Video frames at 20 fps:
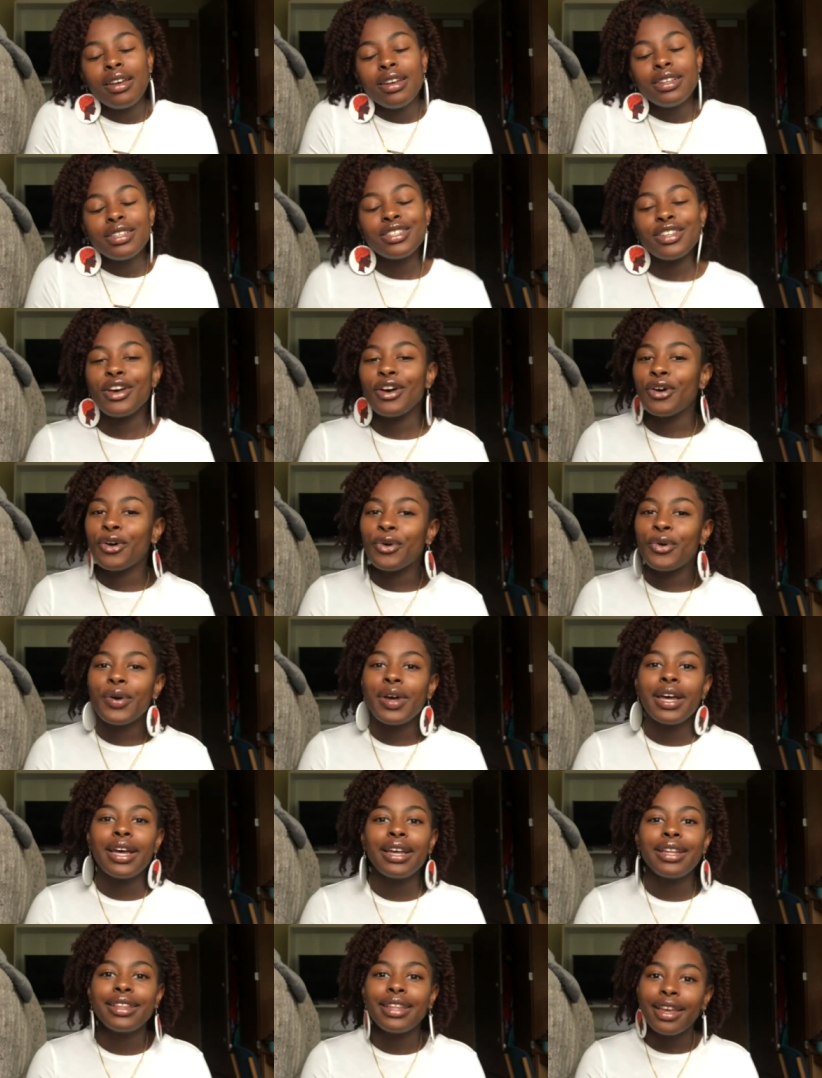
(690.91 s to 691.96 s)
So
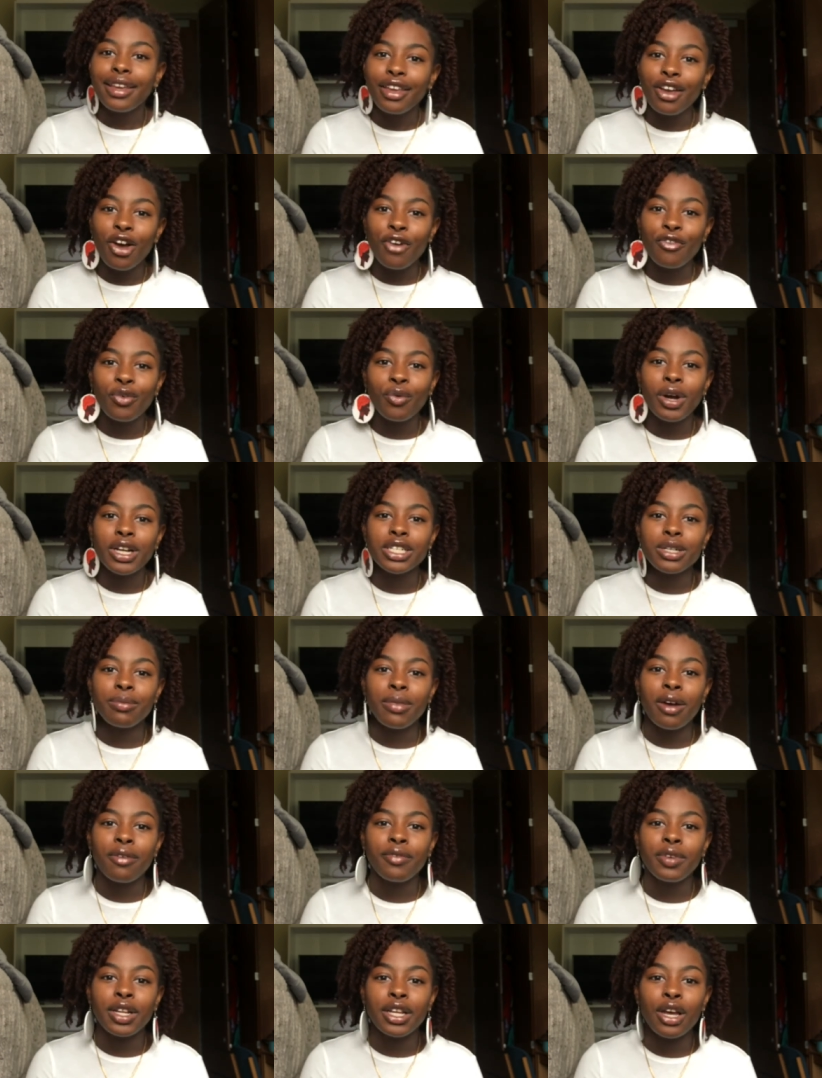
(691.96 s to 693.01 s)
thank y'all for watching my
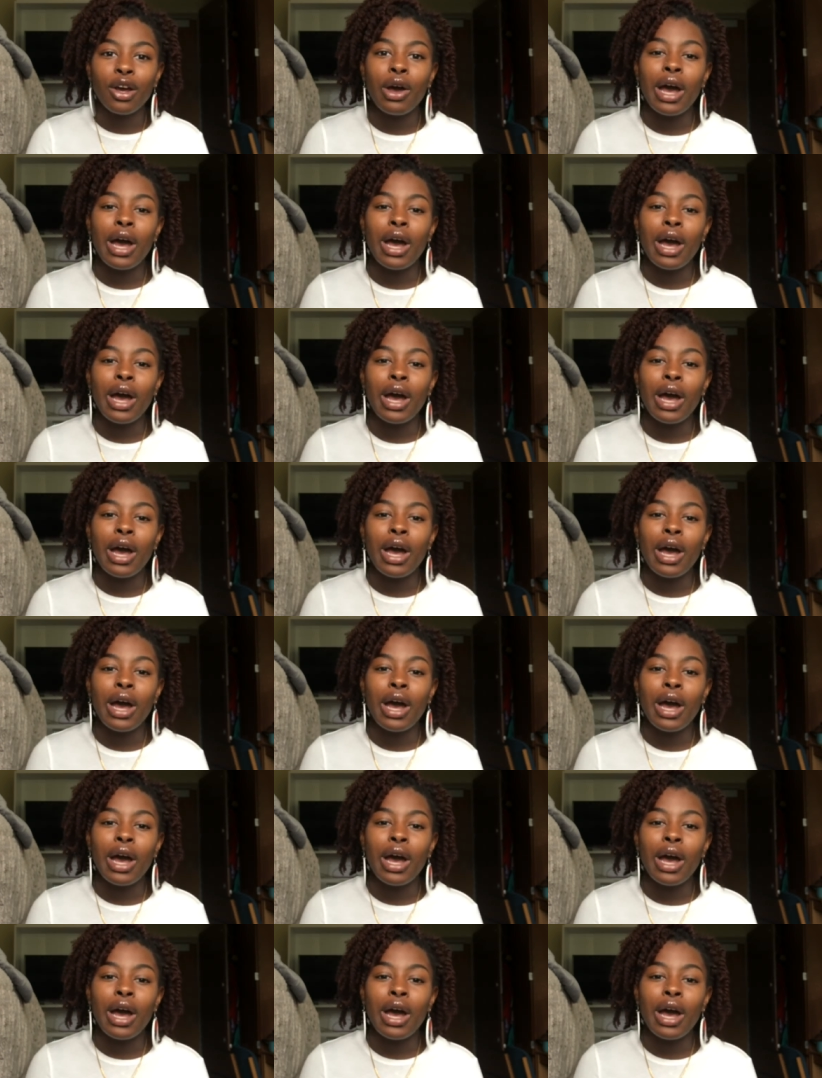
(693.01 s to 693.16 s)
video.